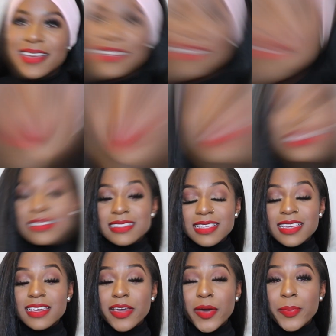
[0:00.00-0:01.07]
This is
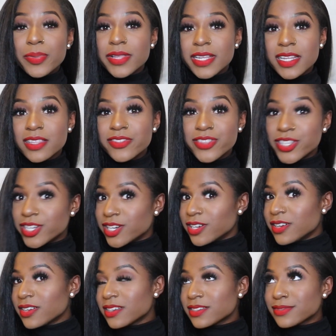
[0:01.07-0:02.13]
the completed
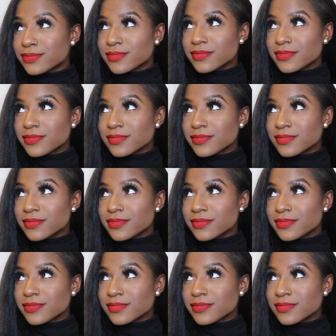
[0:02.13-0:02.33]
look.